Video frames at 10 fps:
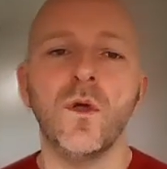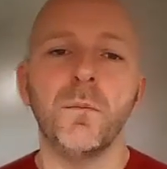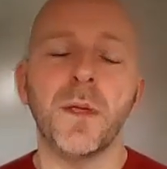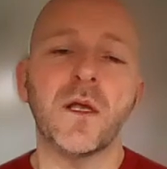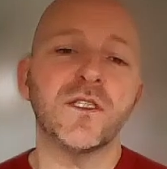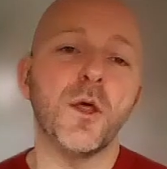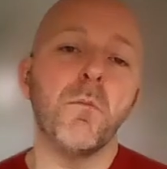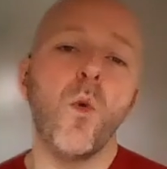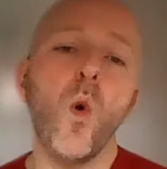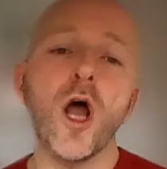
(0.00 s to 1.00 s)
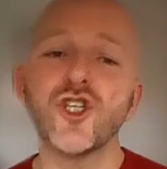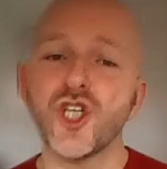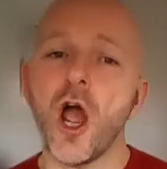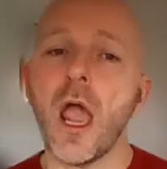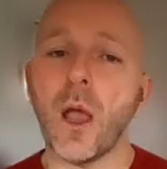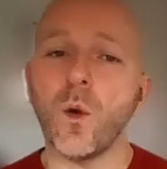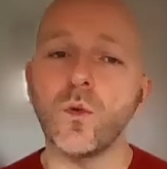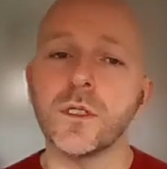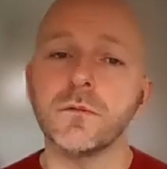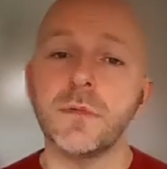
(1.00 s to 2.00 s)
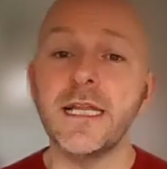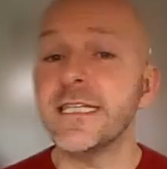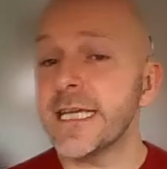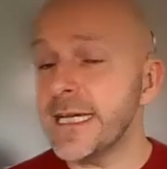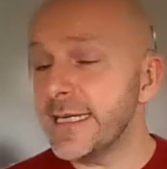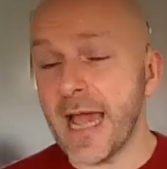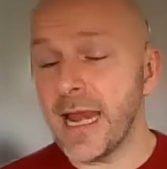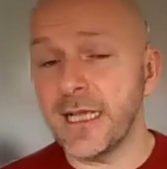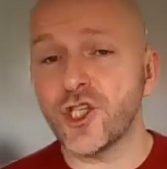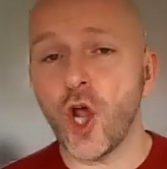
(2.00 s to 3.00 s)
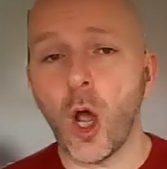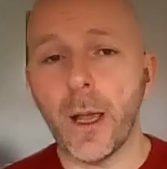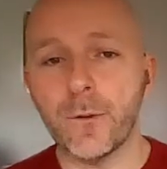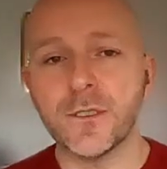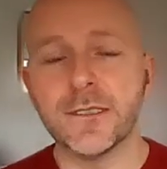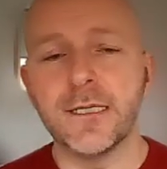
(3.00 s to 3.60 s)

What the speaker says: because the more a child, indeed any child,